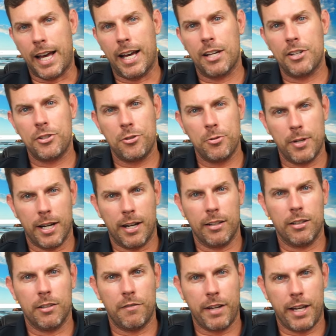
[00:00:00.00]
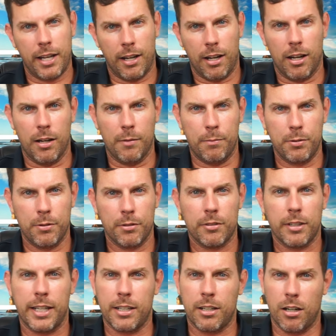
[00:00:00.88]
as you elevate
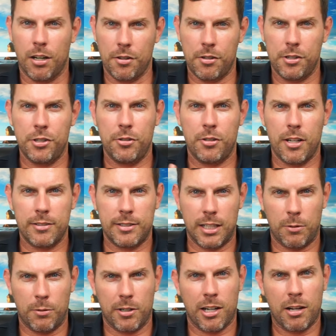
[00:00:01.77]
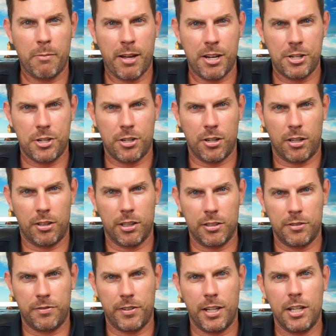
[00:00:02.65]
up. Like other units that we're going to mention on
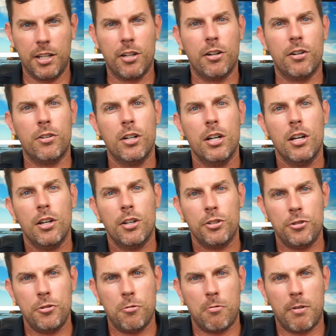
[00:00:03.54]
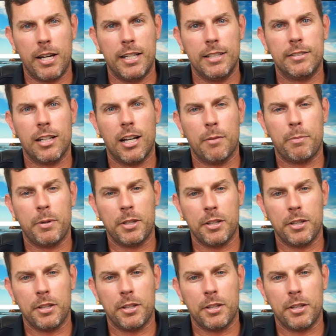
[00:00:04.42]
this video, you raise up